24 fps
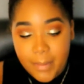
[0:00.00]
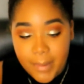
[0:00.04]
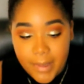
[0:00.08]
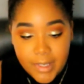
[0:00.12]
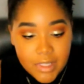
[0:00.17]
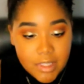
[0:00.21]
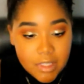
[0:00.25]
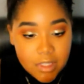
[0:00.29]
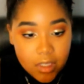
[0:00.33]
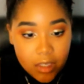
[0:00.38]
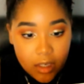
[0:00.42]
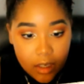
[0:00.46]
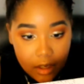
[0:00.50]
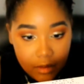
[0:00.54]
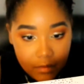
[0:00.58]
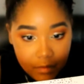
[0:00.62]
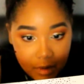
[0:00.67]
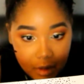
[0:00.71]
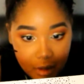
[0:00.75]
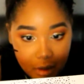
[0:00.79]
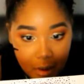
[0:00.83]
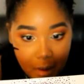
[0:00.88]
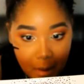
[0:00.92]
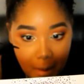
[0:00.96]
best thing
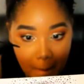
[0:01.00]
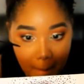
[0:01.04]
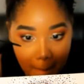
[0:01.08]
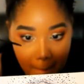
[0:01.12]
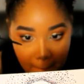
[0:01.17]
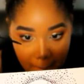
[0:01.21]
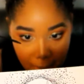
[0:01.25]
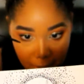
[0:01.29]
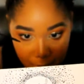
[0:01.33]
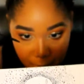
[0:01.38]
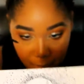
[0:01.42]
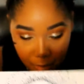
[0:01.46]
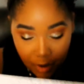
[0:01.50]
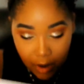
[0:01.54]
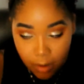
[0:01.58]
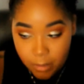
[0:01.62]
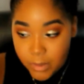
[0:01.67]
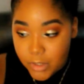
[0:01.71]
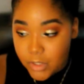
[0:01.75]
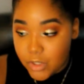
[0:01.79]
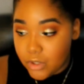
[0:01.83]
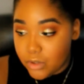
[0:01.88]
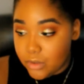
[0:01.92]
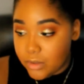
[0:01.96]
ever. I
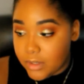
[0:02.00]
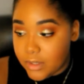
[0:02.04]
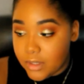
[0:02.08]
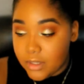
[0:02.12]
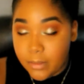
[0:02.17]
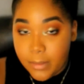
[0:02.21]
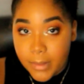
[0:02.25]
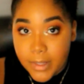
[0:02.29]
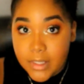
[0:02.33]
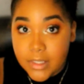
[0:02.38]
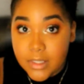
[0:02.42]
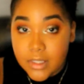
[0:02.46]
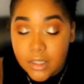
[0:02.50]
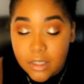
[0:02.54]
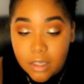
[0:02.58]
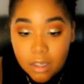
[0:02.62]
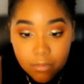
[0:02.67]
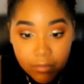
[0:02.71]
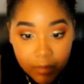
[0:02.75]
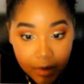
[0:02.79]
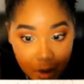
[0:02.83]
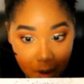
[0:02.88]
promise you, it's the best thing